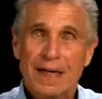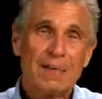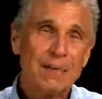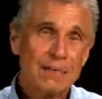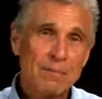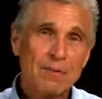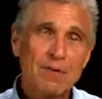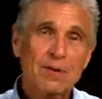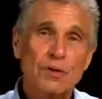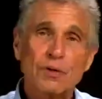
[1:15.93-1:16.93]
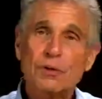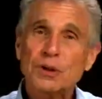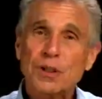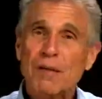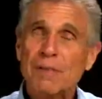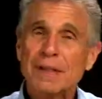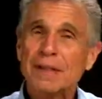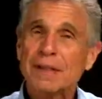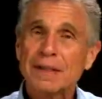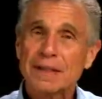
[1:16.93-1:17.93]
I remember an old
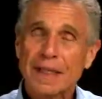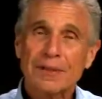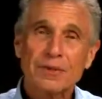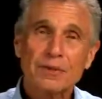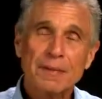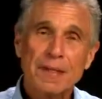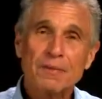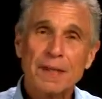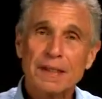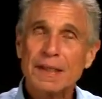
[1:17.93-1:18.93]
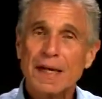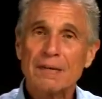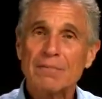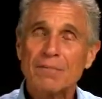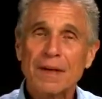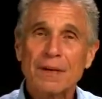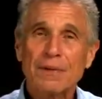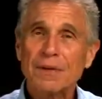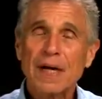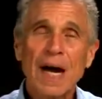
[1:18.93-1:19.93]
shaman saying to me one time,
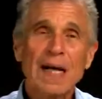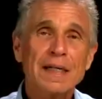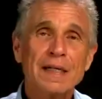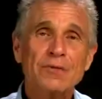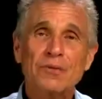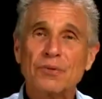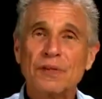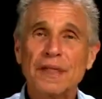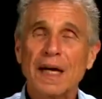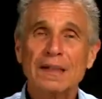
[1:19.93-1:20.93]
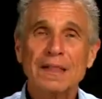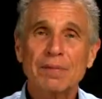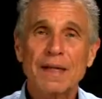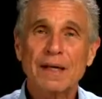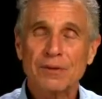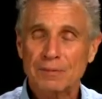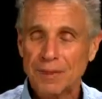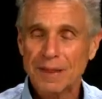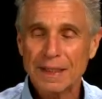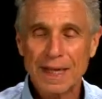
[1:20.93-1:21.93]
we were hiking through the Altiplano
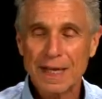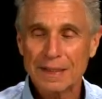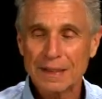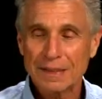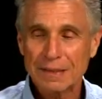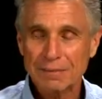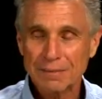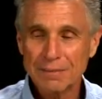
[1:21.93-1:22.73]
in the Andes,